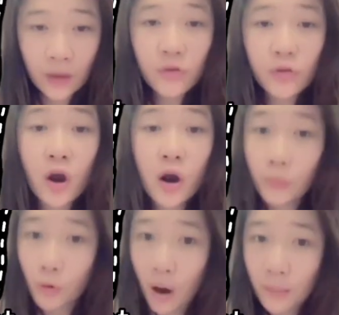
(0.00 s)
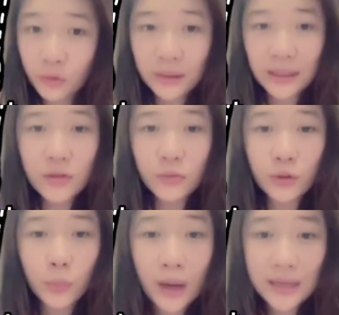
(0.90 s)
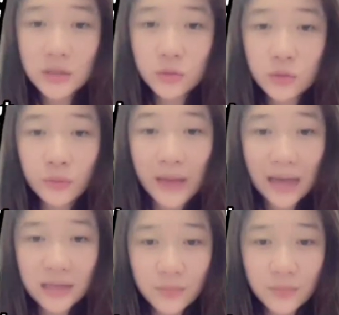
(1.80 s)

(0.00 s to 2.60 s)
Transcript: There are primarily three ways to do that.